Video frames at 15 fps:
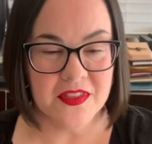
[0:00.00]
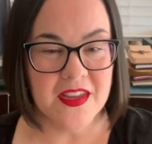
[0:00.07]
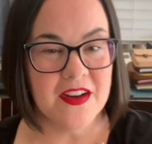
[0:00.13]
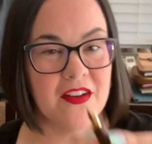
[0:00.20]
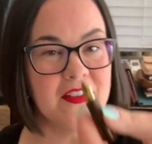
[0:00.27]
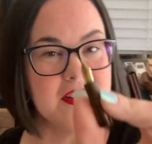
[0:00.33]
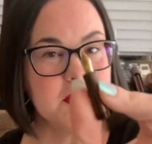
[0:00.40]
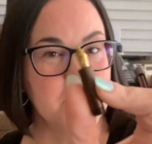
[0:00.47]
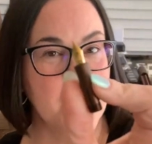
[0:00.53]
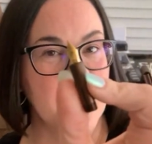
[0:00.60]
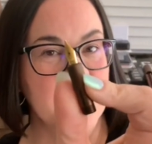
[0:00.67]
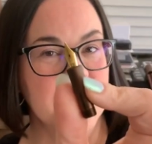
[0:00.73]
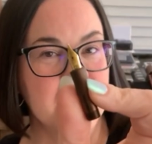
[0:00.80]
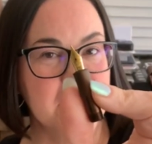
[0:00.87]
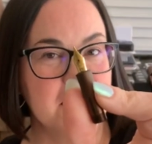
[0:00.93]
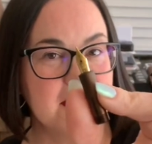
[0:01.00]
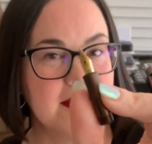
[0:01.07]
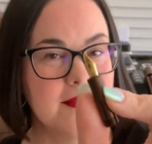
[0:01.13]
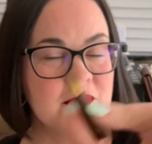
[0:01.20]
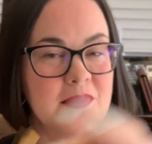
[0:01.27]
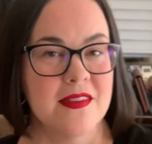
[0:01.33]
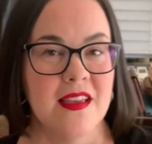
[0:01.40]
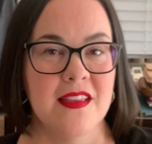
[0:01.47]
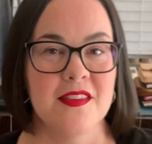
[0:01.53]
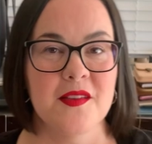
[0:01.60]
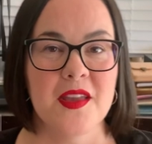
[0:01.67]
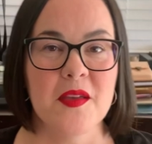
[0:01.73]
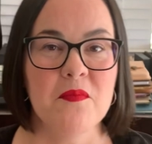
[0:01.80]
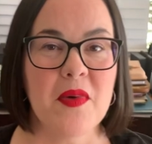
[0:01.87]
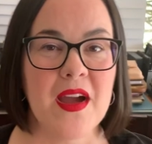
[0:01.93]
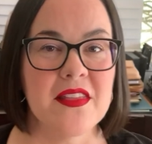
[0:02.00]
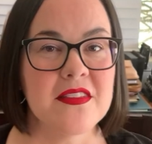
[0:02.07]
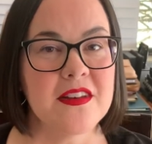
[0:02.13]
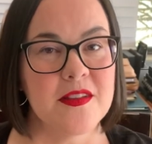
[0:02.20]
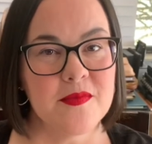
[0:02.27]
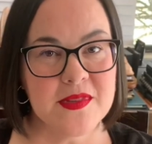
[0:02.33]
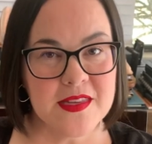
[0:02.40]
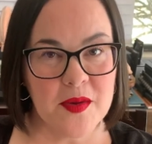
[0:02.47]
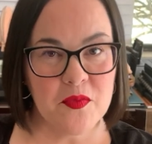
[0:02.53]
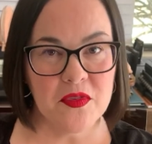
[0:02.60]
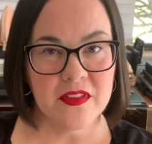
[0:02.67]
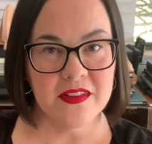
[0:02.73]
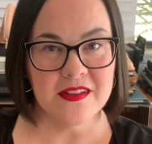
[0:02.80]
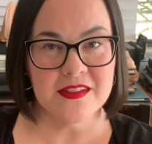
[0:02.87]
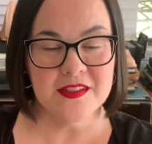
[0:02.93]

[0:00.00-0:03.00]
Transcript: They are small little nibs and you can buy the nibs separately.